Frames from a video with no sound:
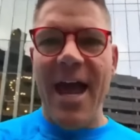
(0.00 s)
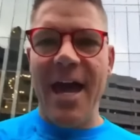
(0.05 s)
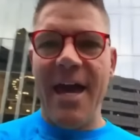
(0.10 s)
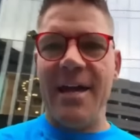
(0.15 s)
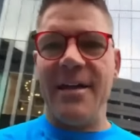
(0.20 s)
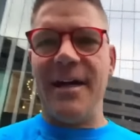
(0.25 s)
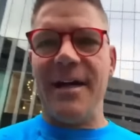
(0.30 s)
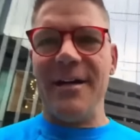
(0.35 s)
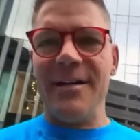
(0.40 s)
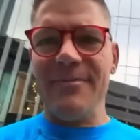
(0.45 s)

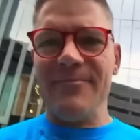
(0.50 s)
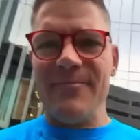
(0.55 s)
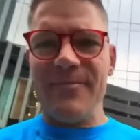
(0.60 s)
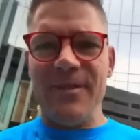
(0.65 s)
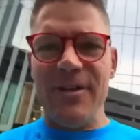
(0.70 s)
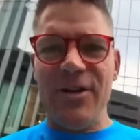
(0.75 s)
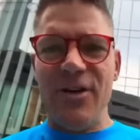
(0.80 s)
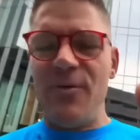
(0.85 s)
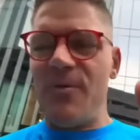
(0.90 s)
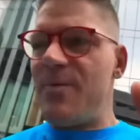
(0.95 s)
And,
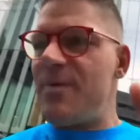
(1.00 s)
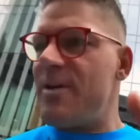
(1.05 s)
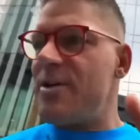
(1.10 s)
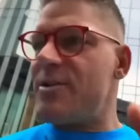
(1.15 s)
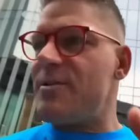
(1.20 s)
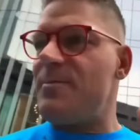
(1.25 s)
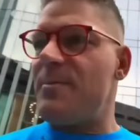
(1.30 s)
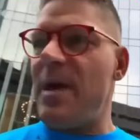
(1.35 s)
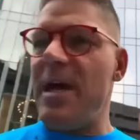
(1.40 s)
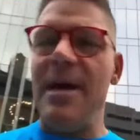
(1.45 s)
you know,
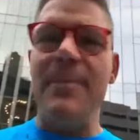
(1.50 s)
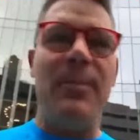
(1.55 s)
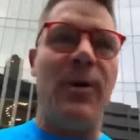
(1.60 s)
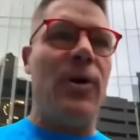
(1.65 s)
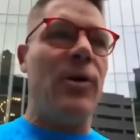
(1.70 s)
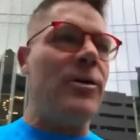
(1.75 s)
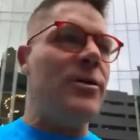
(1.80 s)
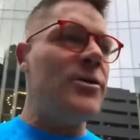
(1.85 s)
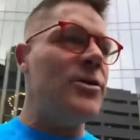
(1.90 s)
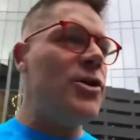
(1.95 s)
there's
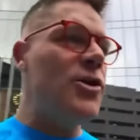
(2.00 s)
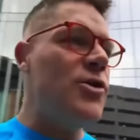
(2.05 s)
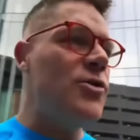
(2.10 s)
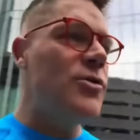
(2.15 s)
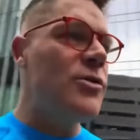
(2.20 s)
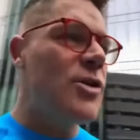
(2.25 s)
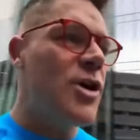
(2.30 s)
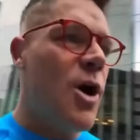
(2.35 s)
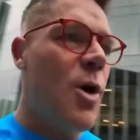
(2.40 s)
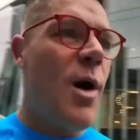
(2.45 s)
people
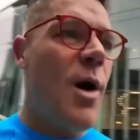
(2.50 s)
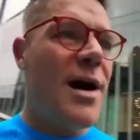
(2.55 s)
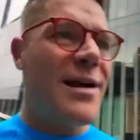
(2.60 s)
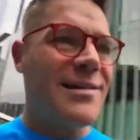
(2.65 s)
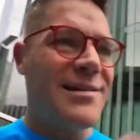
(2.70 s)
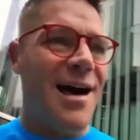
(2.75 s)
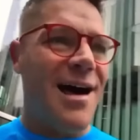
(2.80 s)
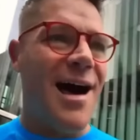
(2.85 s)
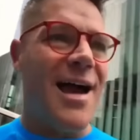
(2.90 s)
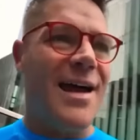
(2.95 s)
who go
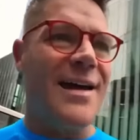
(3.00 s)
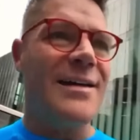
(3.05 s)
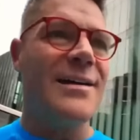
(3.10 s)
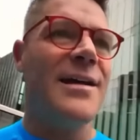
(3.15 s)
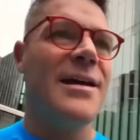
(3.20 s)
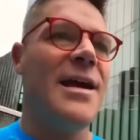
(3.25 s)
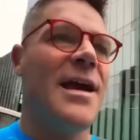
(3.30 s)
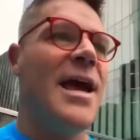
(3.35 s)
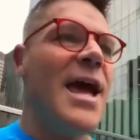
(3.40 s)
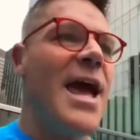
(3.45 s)
online
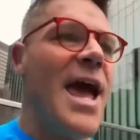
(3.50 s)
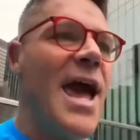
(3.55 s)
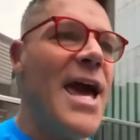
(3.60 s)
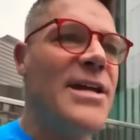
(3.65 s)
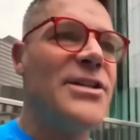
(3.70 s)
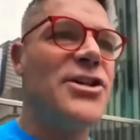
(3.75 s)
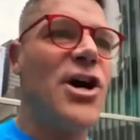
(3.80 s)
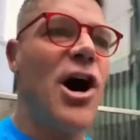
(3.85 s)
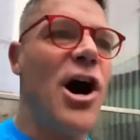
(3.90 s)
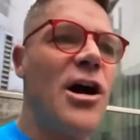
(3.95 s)

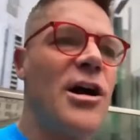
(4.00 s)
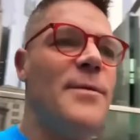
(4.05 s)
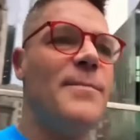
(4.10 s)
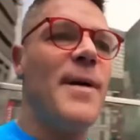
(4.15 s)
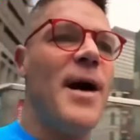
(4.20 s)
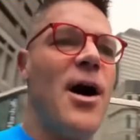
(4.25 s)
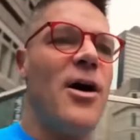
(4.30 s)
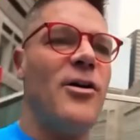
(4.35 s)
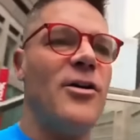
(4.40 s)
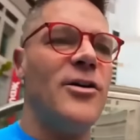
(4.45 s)
and talk
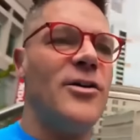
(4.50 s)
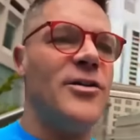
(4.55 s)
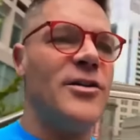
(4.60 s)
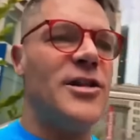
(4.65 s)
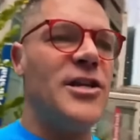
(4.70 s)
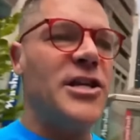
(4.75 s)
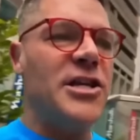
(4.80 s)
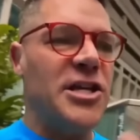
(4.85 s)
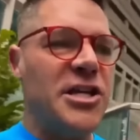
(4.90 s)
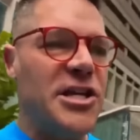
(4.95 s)

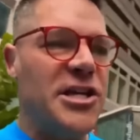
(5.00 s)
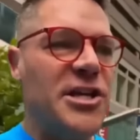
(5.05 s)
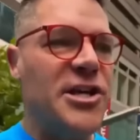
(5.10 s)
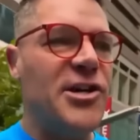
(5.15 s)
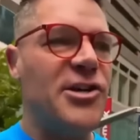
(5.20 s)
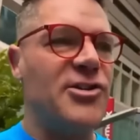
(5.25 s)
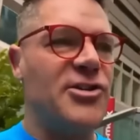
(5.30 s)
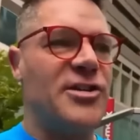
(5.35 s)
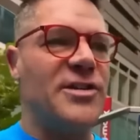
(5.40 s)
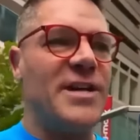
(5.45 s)
about the
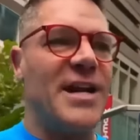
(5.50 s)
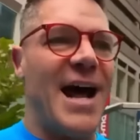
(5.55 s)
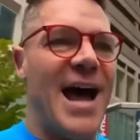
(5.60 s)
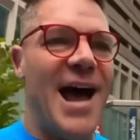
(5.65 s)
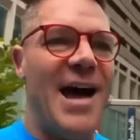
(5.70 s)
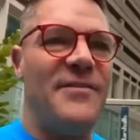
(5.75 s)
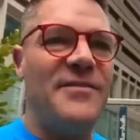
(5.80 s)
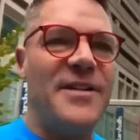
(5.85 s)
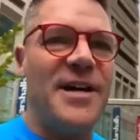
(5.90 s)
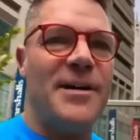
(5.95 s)
years that
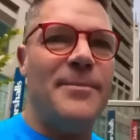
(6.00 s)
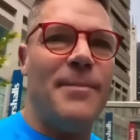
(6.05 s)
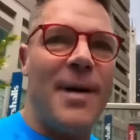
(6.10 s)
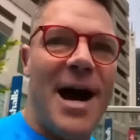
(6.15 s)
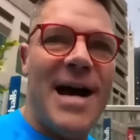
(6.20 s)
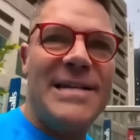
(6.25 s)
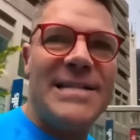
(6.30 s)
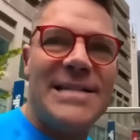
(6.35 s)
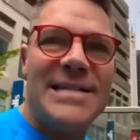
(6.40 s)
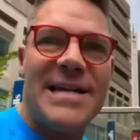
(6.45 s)
I've done
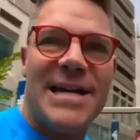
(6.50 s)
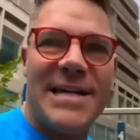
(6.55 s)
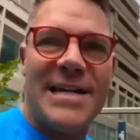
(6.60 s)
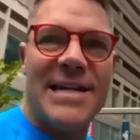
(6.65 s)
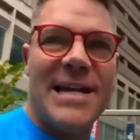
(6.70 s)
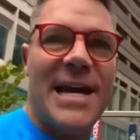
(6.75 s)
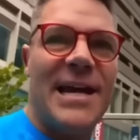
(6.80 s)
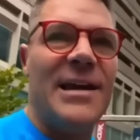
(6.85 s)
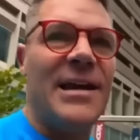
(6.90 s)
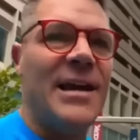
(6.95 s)
my
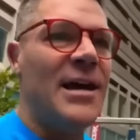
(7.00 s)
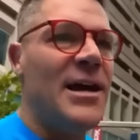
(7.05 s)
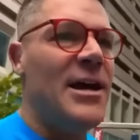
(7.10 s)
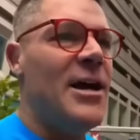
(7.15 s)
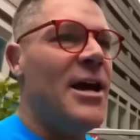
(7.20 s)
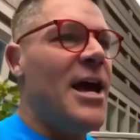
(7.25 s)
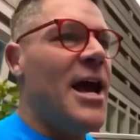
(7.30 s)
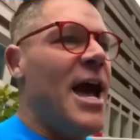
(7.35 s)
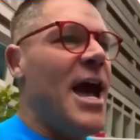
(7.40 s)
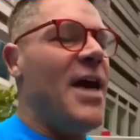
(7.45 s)
studying,
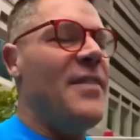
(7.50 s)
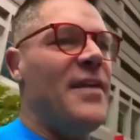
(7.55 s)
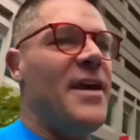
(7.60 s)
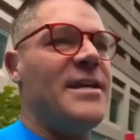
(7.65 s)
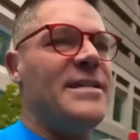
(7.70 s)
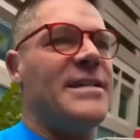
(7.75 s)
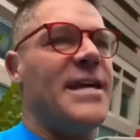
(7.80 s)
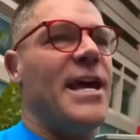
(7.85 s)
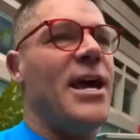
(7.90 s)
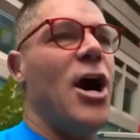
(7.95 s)
and
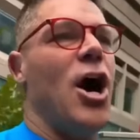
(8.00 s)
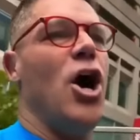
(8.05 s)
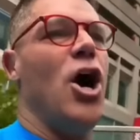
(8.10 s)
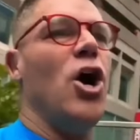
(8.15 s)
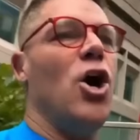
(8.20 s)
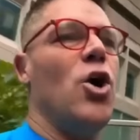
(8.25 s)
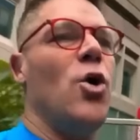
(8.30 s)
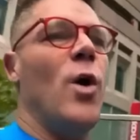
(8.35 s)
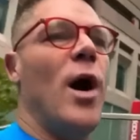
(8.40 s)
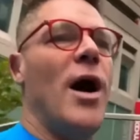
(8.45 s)
they say,
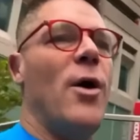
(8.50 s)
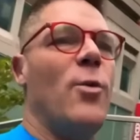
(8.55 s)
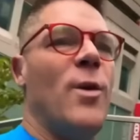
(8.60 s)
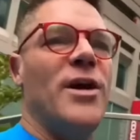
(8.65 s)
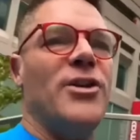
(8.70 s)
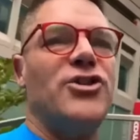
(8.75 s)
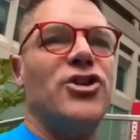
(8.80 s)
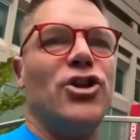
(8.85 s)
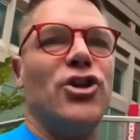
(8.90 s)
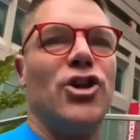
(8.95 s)
oh, I
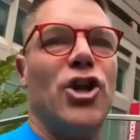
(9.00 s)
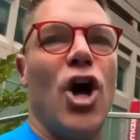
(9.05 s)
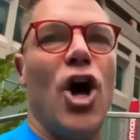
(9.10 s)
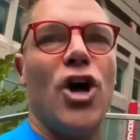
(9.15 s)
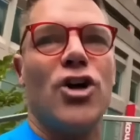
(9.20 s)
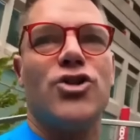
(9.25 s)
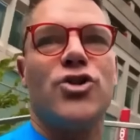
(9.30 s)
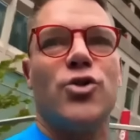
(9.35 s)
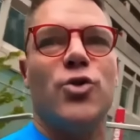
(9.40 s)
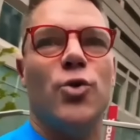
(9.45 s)
went to
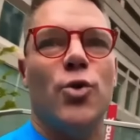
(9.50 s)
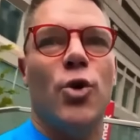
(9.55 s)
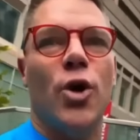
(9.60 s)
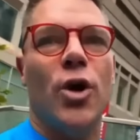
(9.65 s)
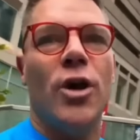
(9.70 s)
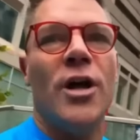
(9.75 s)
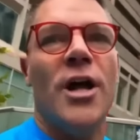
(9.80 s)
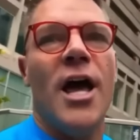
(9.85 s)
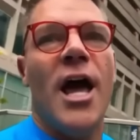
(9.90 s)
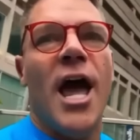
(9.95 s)
law
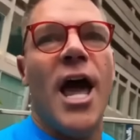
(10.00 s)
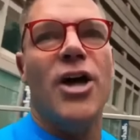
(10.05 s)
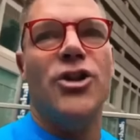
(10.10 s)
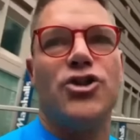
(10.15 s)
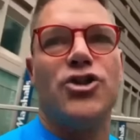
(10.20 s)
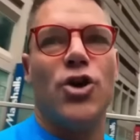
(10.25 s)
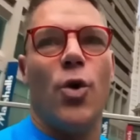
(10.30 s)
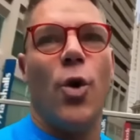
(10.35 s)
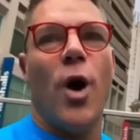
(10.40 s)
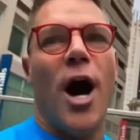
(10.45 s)
school,
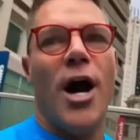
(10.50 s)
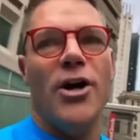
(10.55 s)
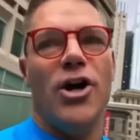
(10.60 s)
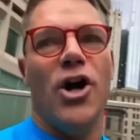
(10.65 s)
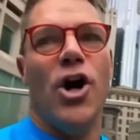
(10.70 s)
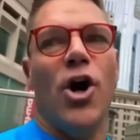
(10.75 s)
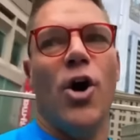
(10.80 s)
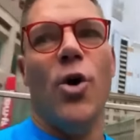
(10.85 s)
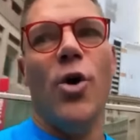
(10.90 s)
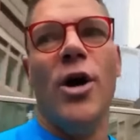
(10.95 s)
and so I
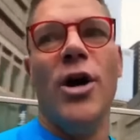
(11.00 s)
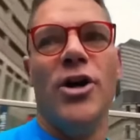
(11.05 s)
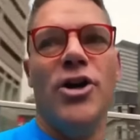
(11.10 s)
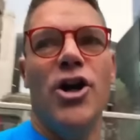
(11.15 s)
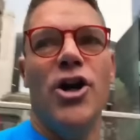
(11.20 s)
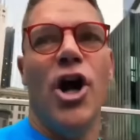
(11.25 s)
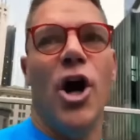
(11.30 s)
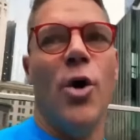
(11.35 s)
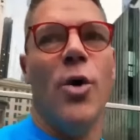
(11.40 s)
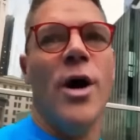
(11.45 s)
know,
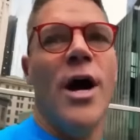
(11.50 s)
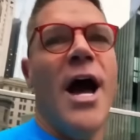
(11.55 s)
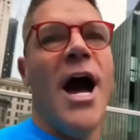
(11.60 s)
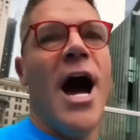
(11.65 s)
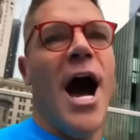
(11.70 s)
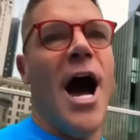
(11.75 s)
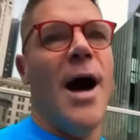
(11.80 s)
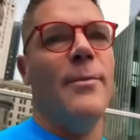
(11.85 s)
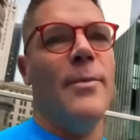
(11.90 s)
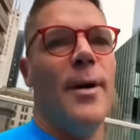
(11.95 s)
you know,
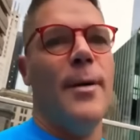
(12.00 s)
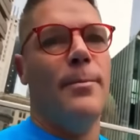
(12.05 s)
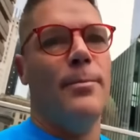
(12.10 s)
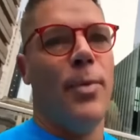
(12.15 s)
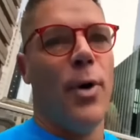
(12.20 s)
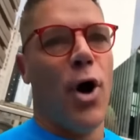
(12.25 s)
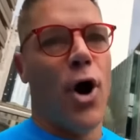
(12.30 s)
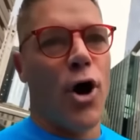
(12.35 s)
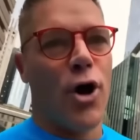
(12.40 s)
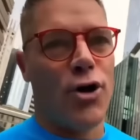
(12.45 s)
I'm a
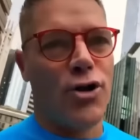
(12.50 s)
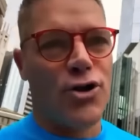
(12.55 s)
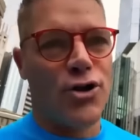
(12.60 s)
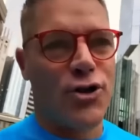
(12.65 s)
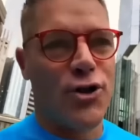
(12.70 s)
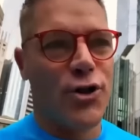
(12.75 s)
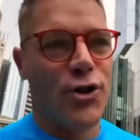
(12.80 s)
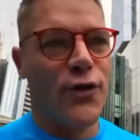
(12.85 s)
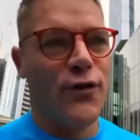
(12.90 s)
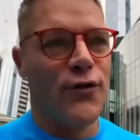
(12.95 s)
bar
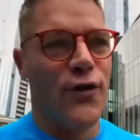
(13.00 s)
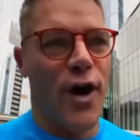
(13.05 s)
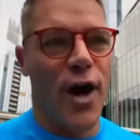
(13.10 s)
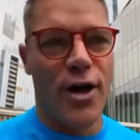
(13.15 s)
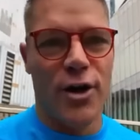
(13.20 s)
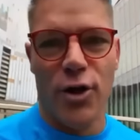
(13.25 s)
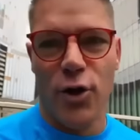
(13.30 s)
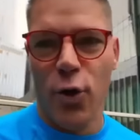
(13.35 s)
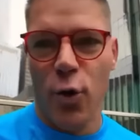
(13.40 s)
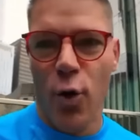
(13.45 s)

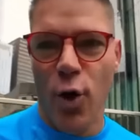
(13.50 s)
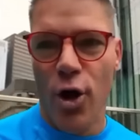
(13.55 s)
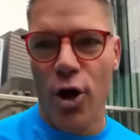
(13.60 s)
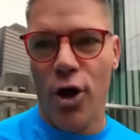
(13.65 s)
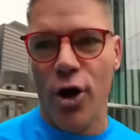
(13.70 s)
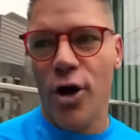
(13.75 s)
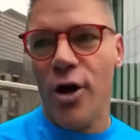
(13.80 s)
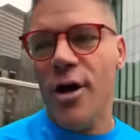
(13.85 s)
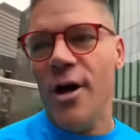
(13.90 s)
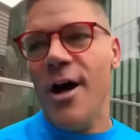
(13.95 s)
certified
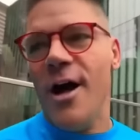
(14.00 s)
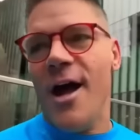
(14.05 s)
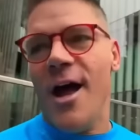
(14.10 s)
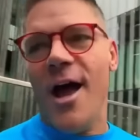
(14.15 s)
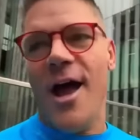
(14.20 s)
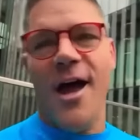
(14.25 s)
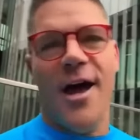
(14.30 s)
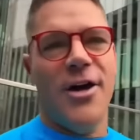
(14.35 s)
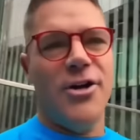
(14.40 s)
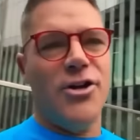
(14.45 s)
lawyer,
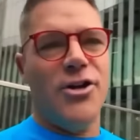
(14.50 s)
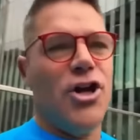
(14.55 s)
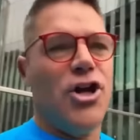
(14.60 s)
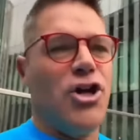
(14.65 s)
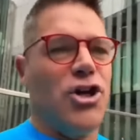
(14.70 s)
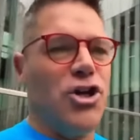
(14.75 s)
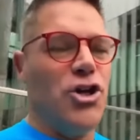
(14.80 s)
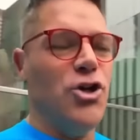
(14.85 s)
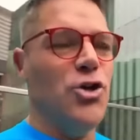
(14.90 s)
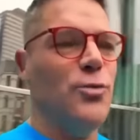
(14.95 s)
and
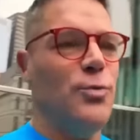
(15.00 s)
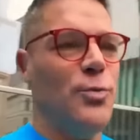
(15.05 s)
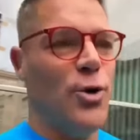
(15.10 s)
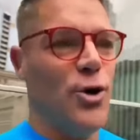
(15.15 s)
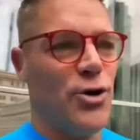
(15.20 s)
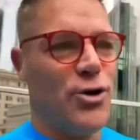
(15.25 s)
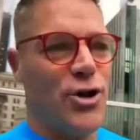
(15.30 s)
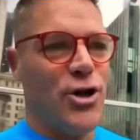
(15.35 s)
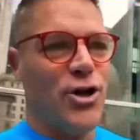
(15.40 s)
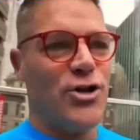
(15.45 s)
you
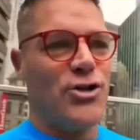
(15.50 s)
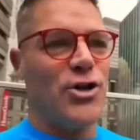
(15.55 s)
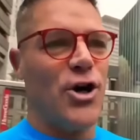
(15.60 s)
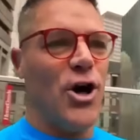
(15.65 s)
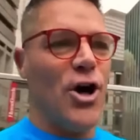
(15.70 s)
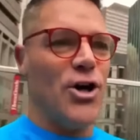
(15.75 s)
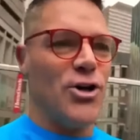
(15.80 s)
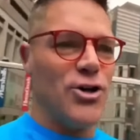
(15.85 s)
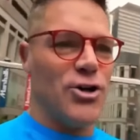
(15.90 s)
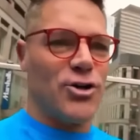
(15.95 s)
put this
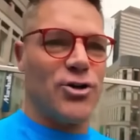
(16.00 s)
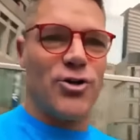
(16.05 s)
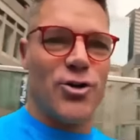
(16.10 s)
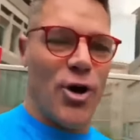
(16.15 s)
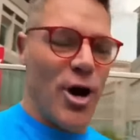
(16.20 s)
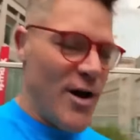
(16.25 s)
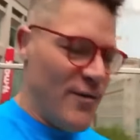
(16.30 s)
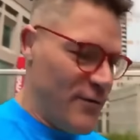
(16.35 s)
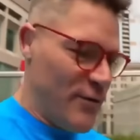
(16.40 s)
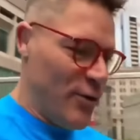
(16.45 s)
on your
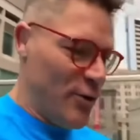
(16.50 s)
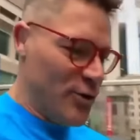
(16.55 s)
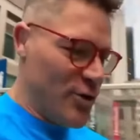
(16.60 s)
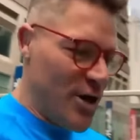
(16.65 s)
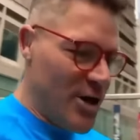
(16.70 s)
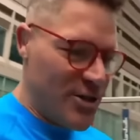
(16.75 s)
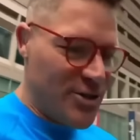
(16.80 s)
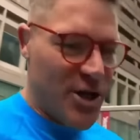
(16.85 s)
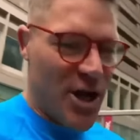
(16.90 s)
trifold.